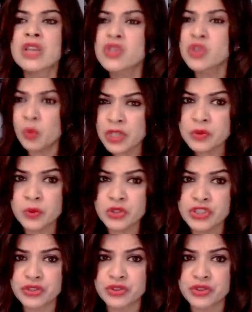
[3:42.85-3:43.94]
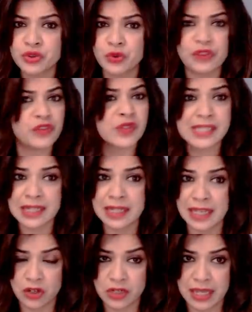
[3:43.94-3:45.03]
So, what would you do if you still
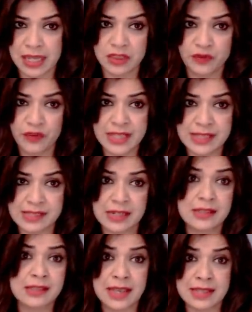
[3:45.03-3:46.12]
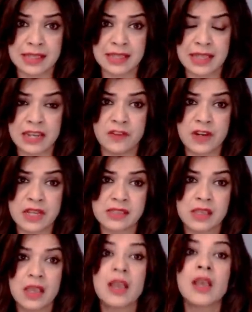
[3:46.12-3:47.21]
cannot get the fixed size in advance?